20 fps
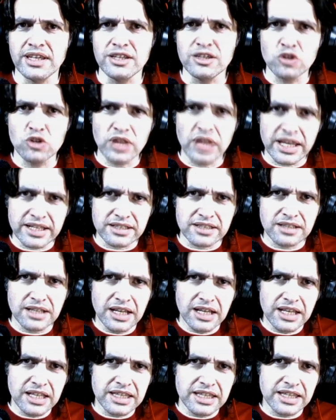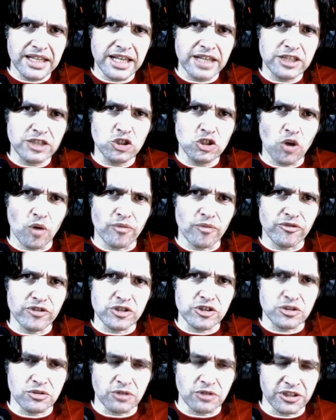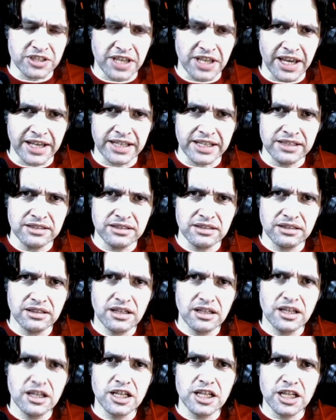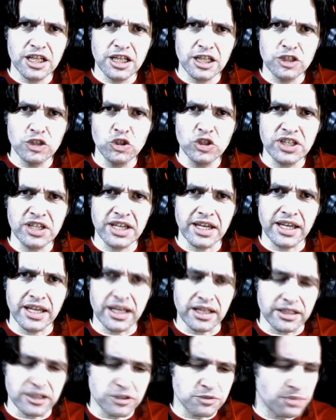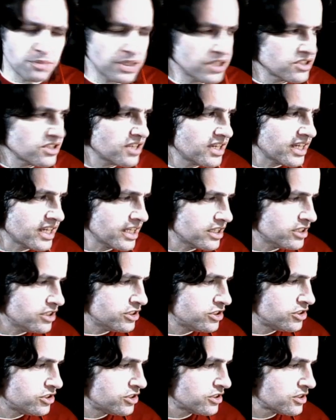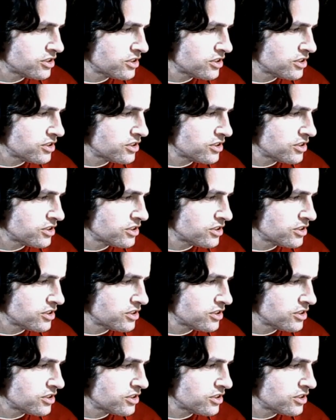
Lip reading: So let's stop for a second and look at English, because in English